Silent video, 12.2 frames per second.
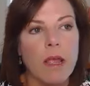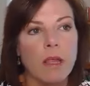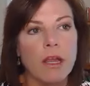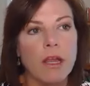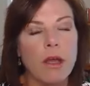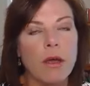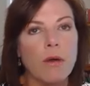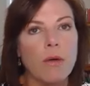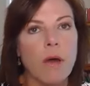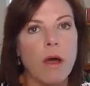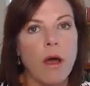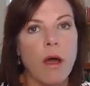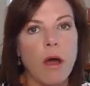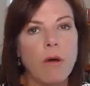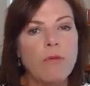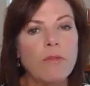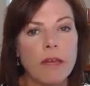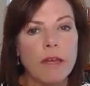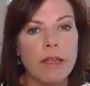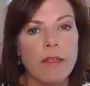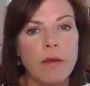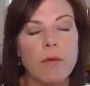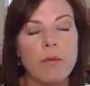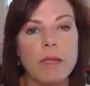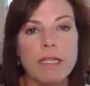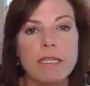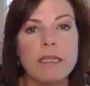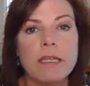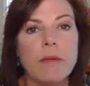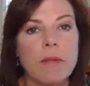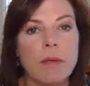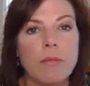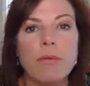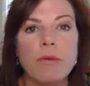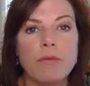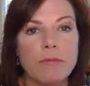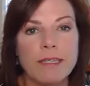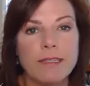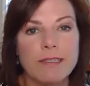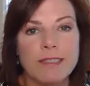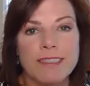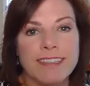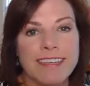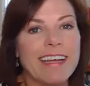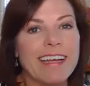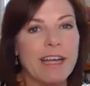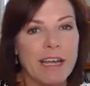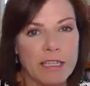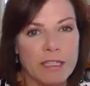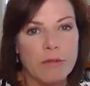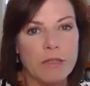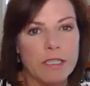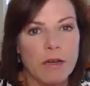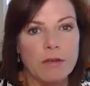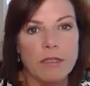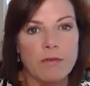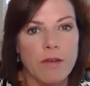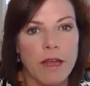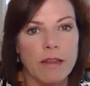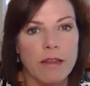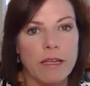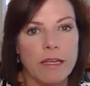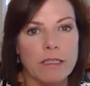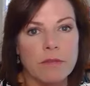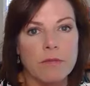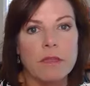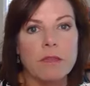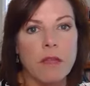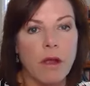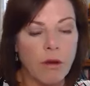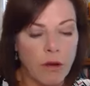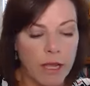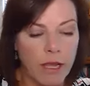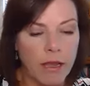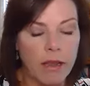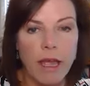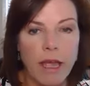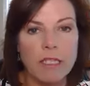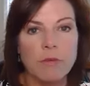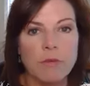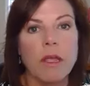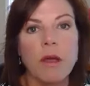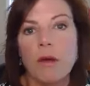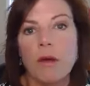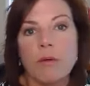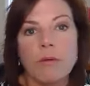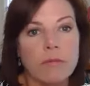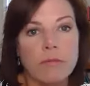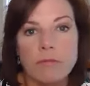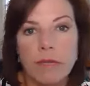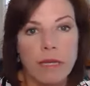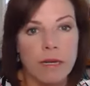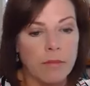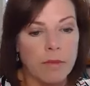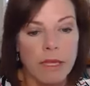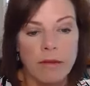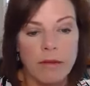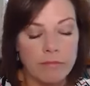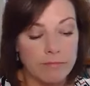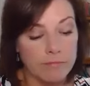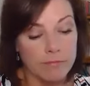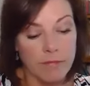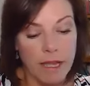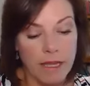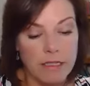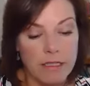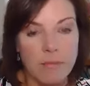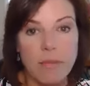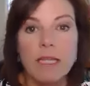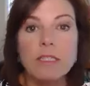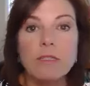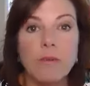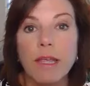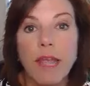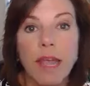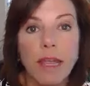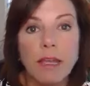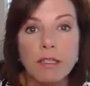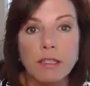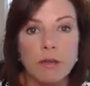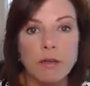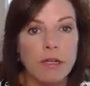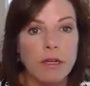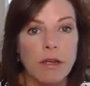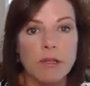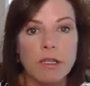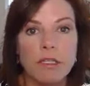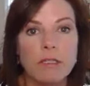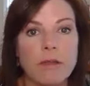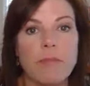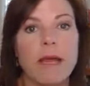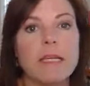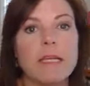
you know, hopefully there will be some improvements as a result of all of this, with learning as we go. And I mean, that's the best we can do. You know, you do the best.